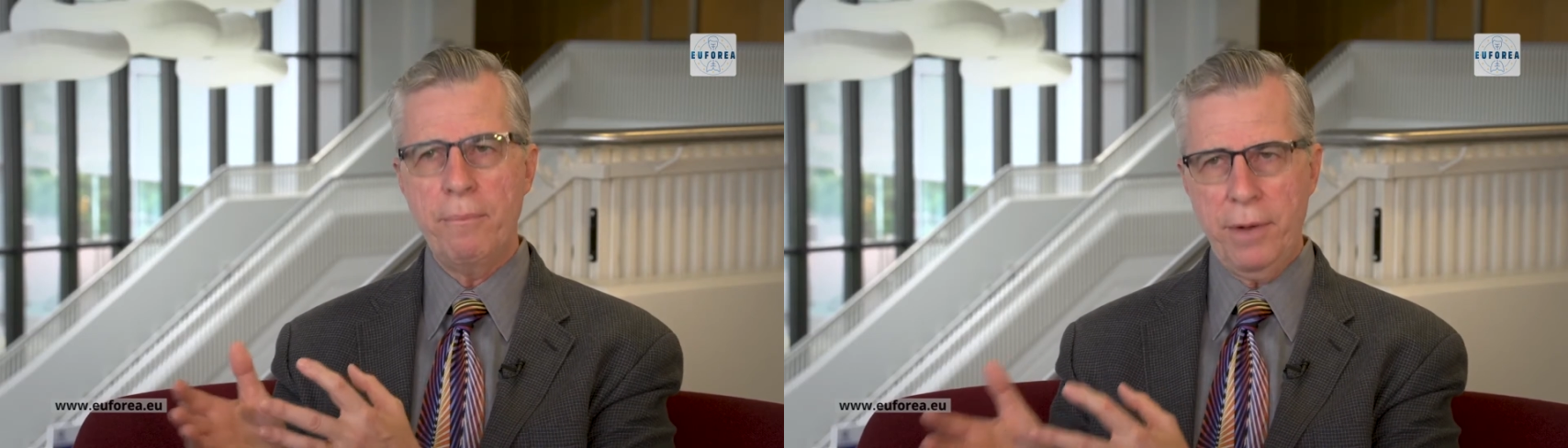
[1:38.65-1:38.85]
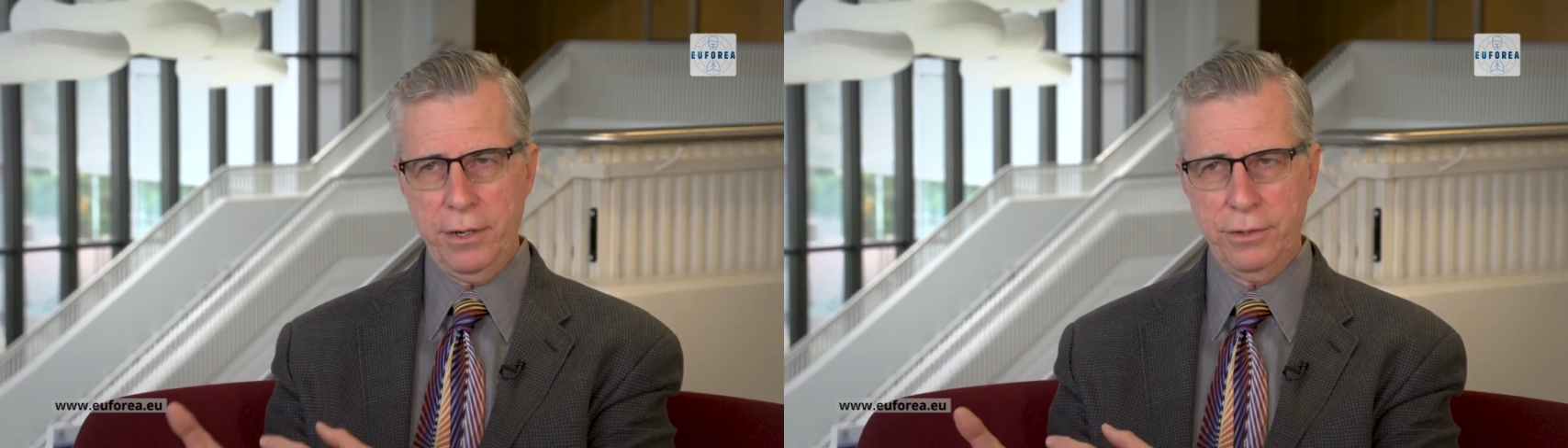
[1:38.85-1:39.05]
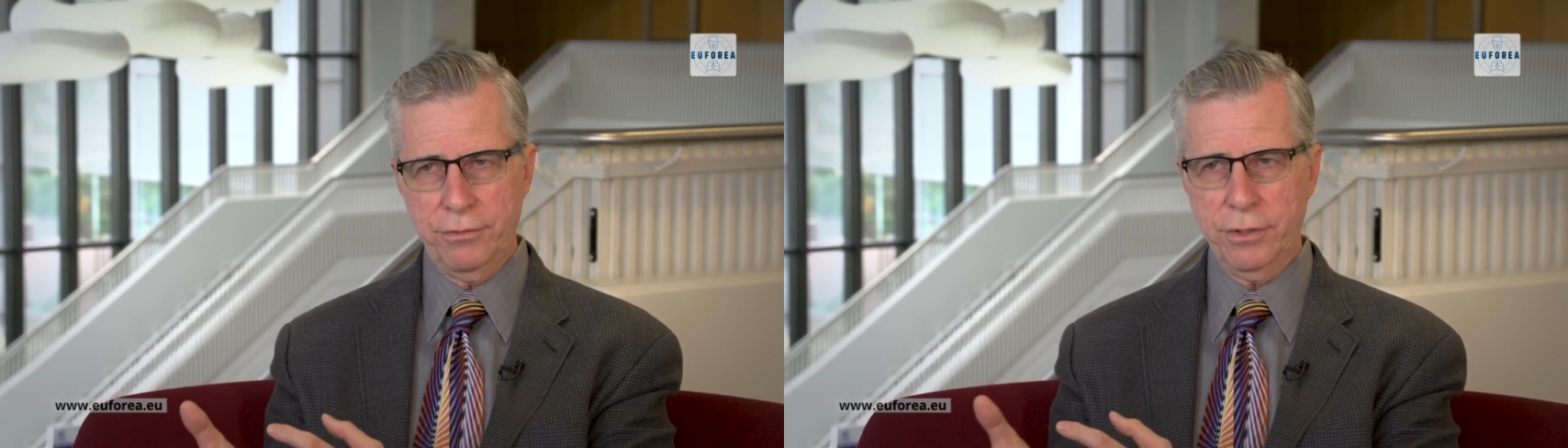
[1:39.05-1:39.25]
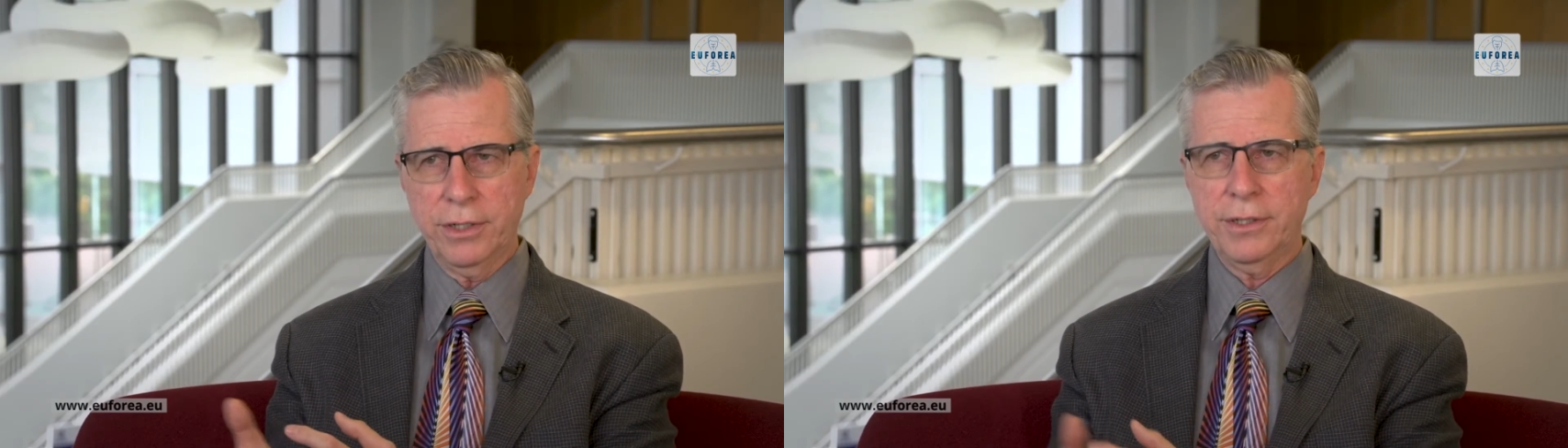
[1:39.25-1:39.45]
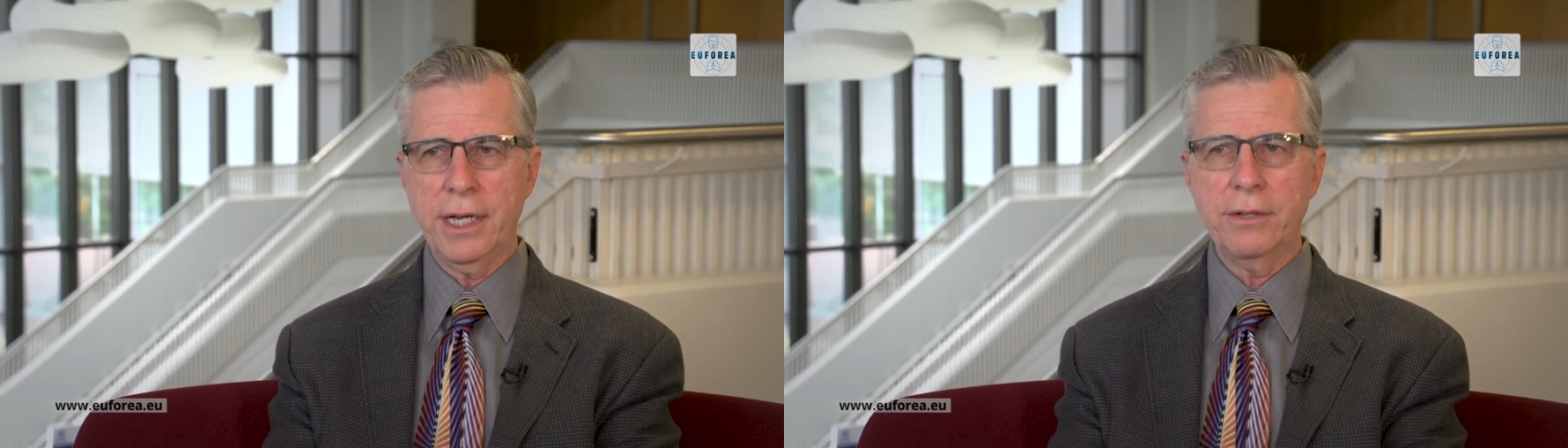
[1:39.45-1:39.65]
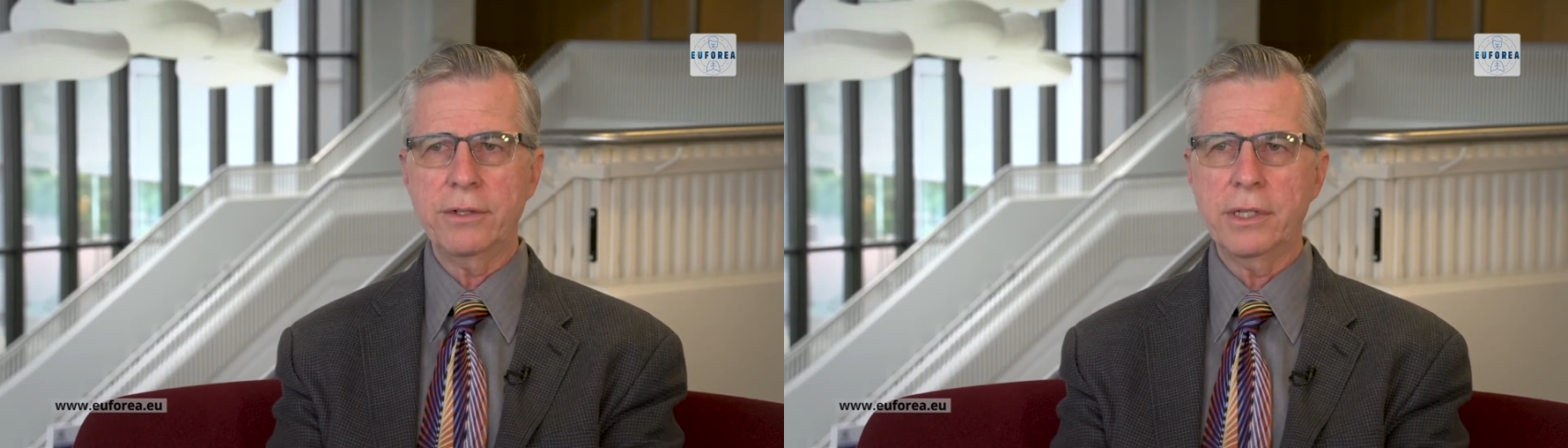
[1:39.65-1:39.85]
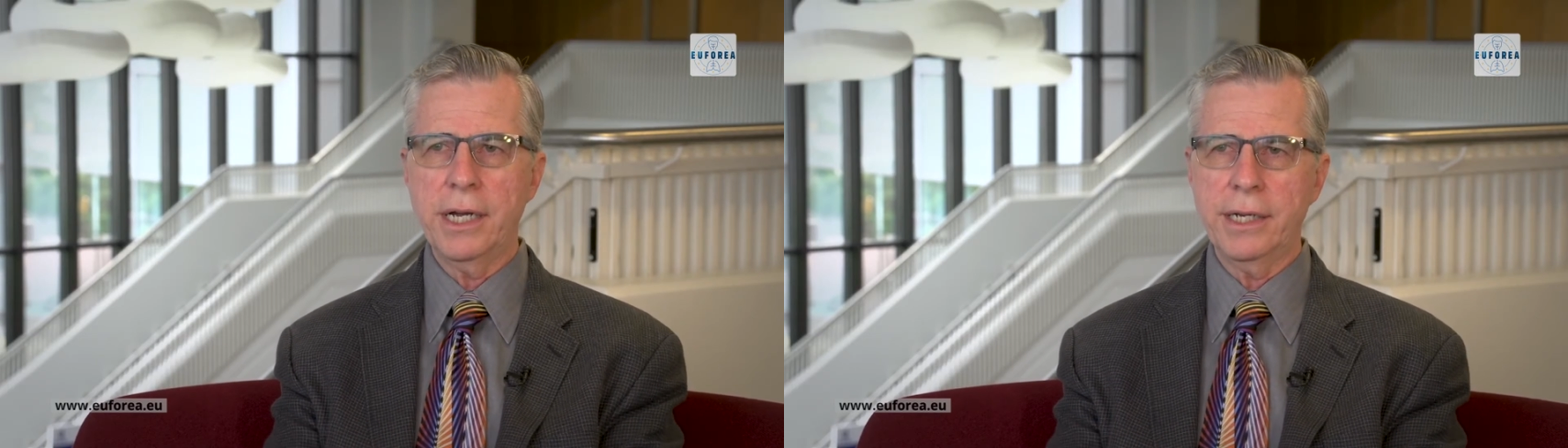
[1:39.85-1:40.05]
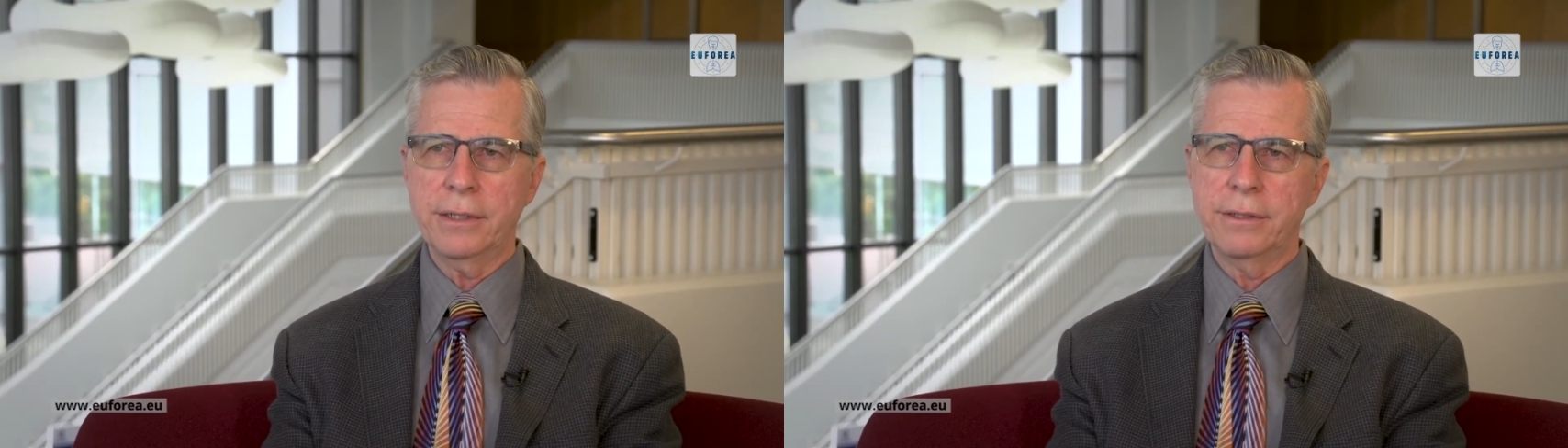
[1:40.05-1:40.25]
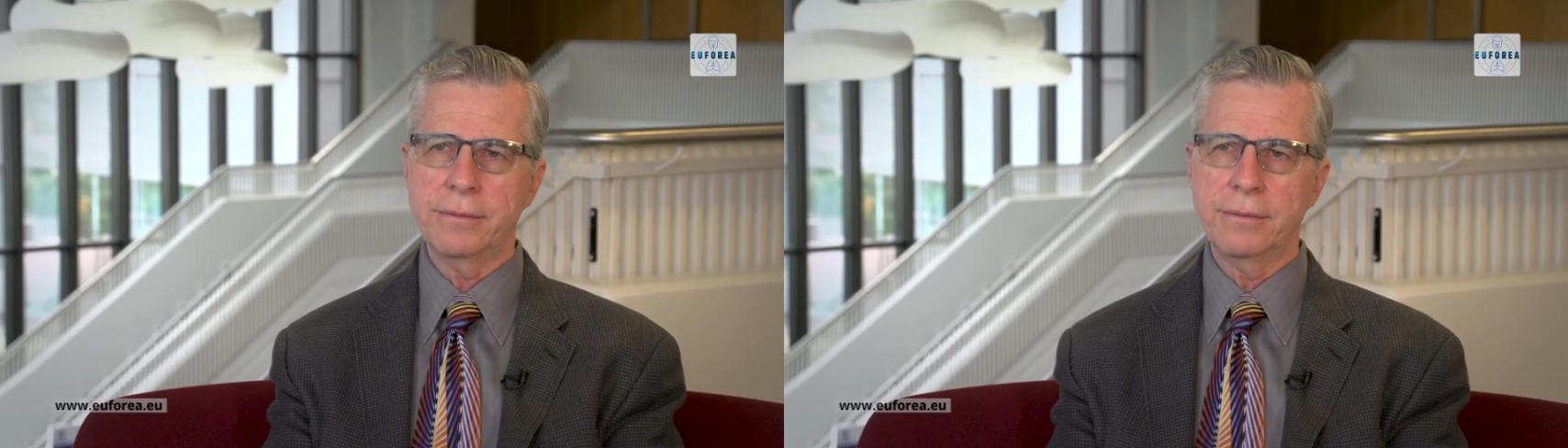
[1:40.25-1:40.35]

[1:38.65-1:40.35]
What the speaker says: better drugs down the line.